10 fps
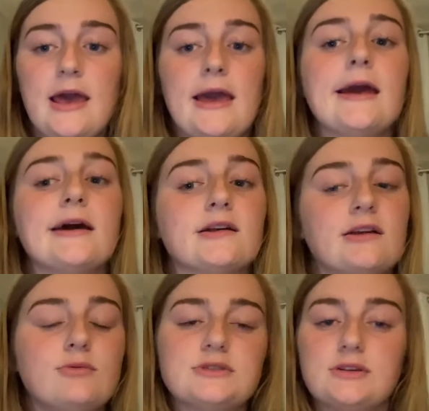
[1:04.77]
And
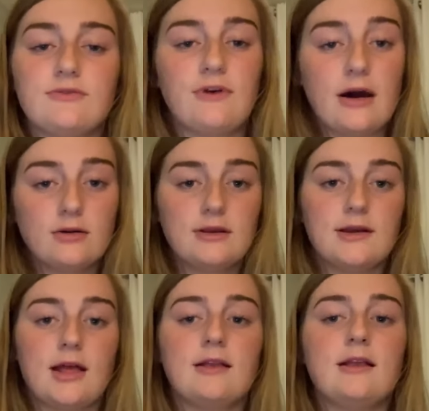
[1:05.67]
it was founded
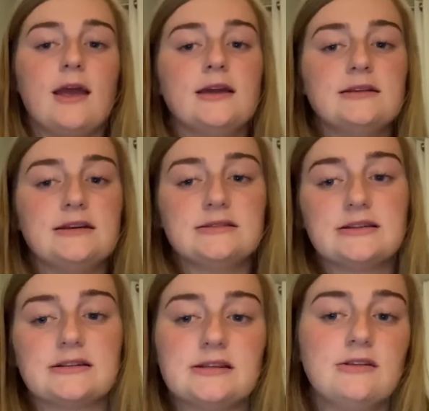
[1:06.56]
in
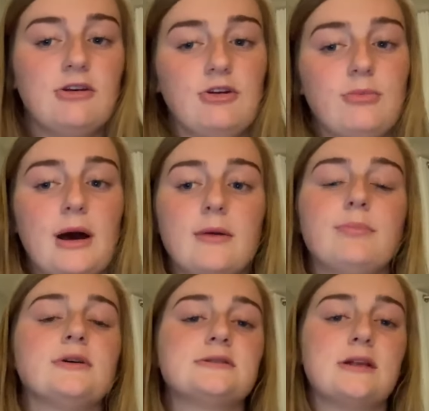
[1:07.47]
1862 by
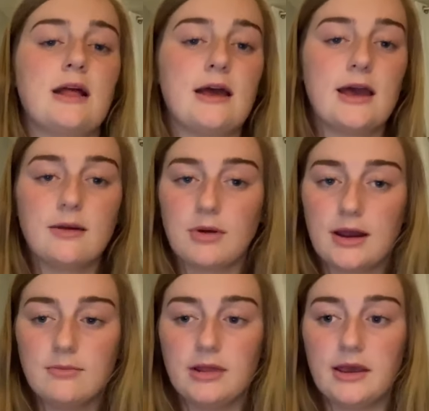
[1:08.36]
President
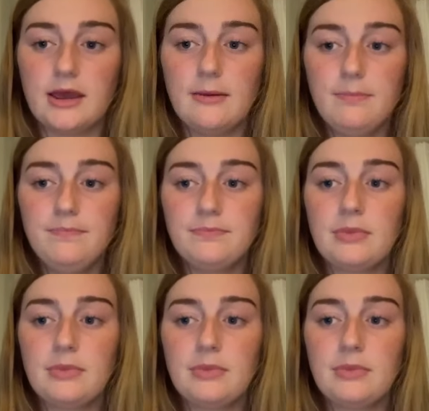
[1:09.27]
Abraham Lincoln.